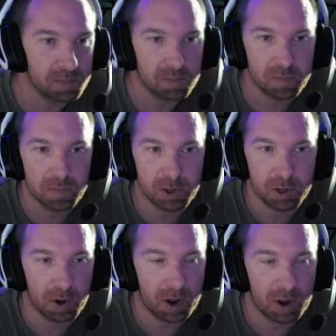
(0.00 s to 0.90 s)
you'll
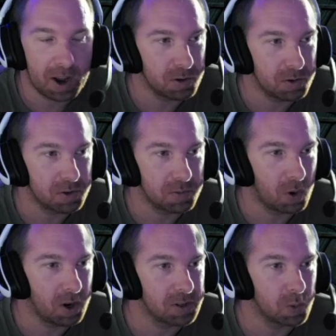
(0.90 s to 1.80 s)
have to do some
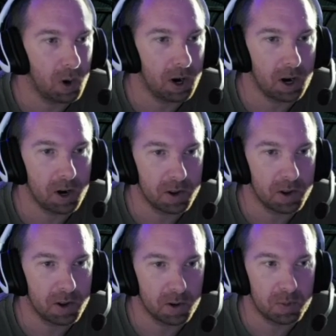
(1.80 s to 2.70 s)
quests where
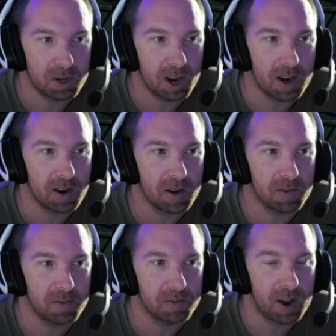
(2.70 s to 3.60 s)
they'll be kind
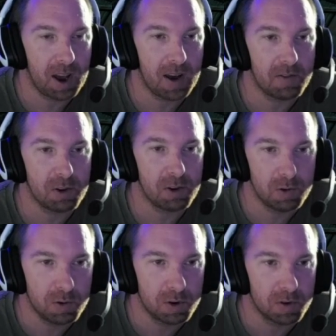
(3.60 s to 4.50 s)
of have you do
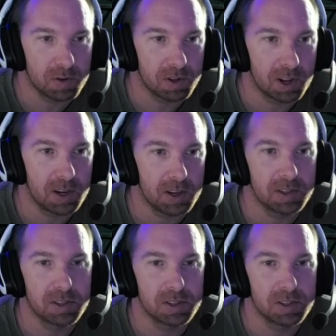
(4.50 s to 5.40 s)
certain things,
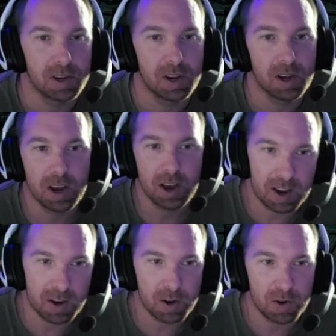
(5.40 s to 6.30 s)
and
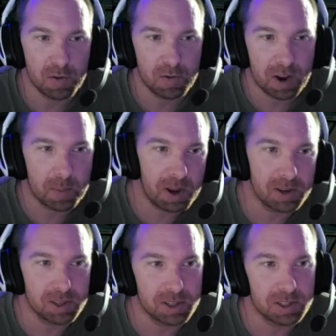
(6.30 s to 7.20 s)
you've got to pay
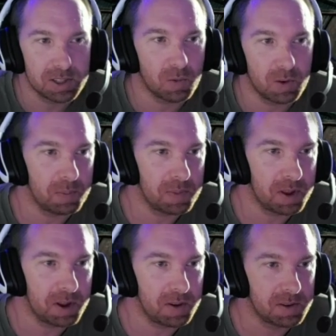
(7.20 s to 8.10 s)
attention to what
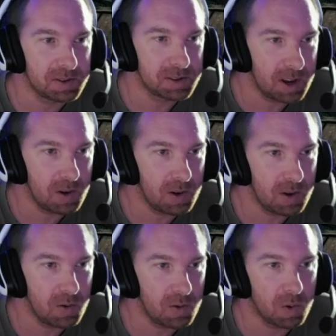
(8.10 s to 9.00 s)
they say, what
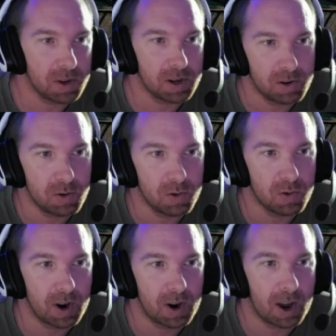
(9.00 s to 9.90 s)
they do,
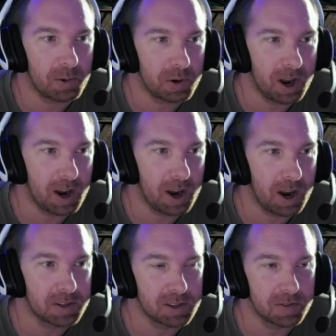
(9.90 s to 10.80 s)
how they react, and
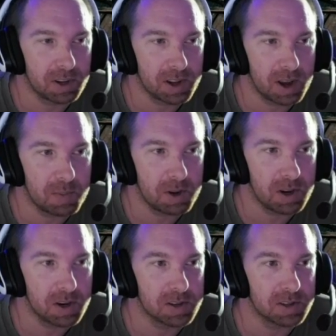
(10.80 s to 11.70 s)
stuff like that,
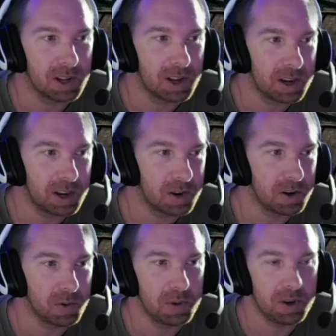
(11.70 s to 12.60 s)
because later you'll
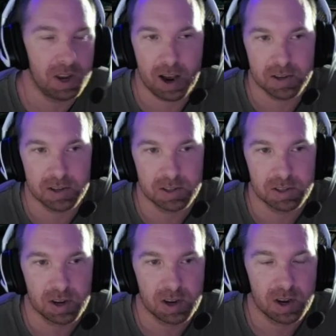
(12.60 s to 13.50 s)
be asked
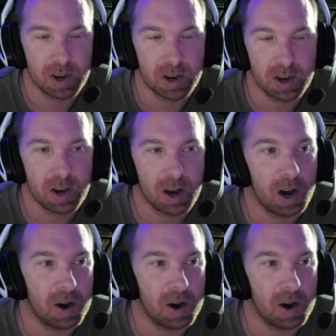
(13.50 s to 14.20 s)
um,